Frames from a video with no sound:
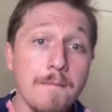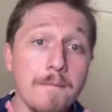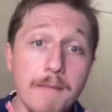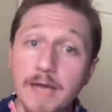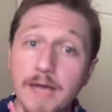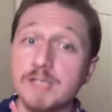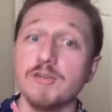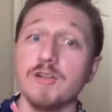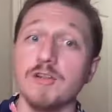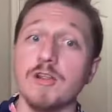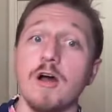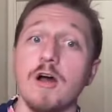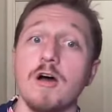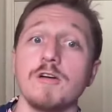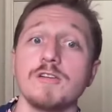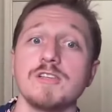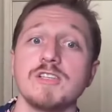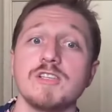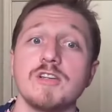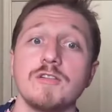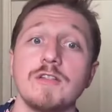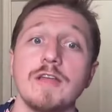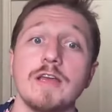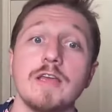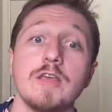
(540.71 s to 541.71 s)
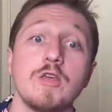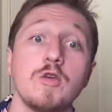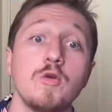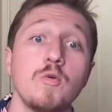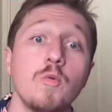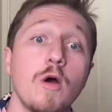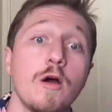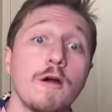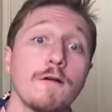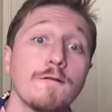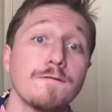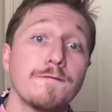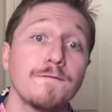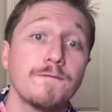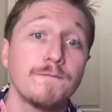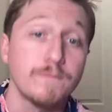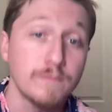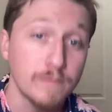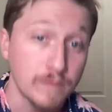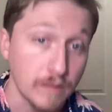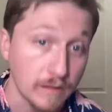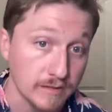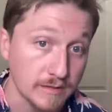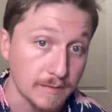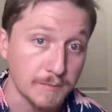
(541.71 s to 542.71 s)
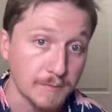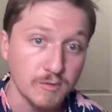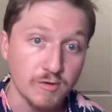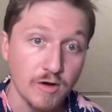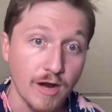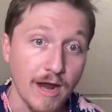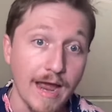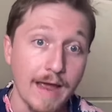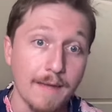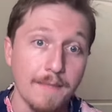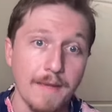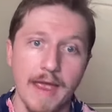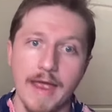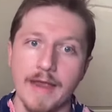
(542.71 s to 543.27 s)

Make sure that also that you are subscribe